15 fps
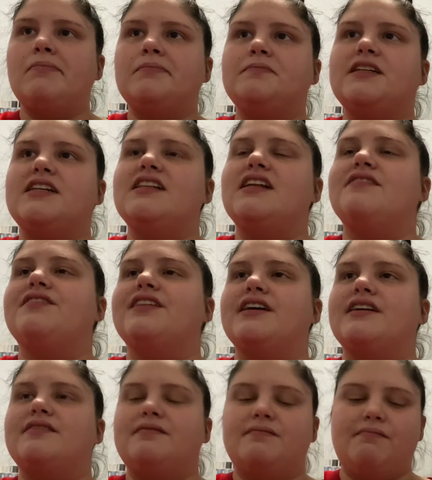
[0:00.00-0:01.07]
I love
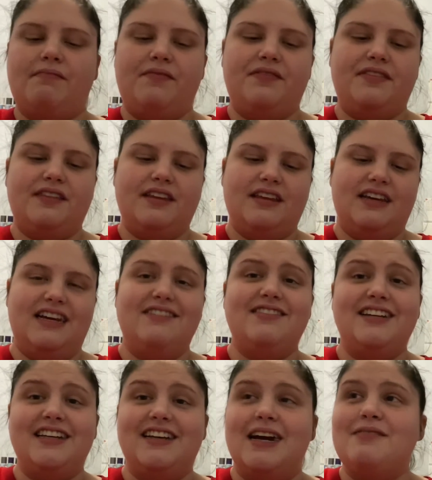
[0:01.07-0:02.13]
that. I
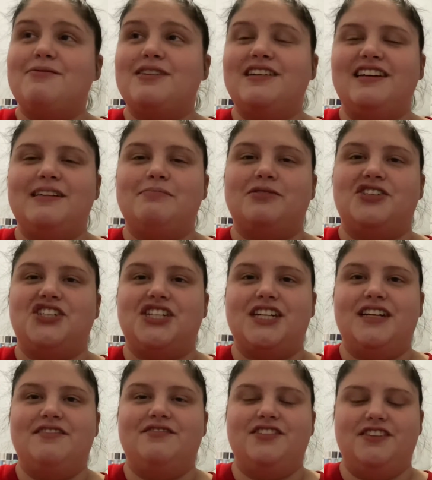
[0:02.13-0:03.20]
really
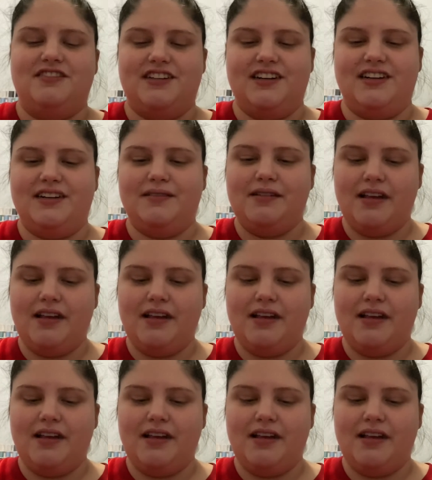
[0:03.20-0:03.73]
appreciate fluid art.